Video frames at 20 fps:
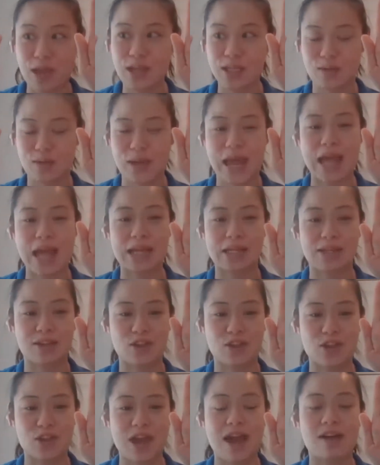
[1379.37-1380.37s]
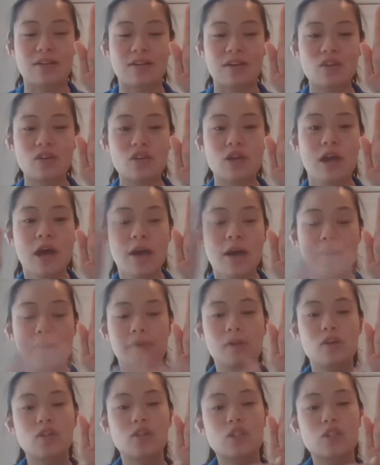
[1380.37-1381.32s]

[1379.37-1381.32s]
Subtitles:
so hence the challenge. But you're